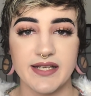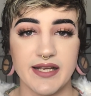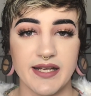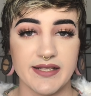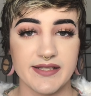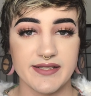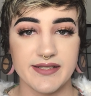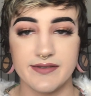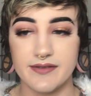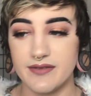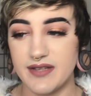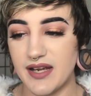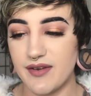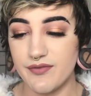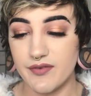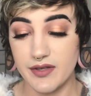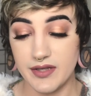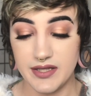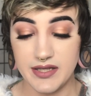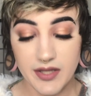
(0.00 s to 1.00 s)
It's
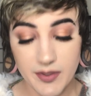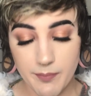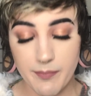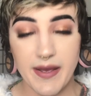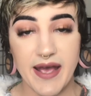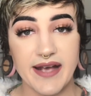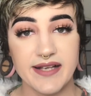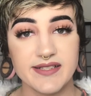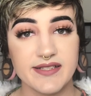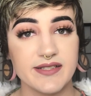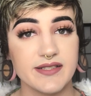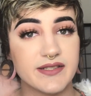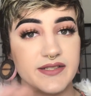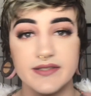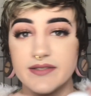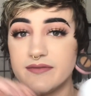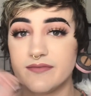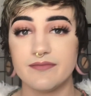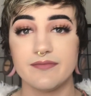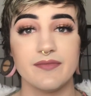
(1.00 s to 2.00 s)
definitely the best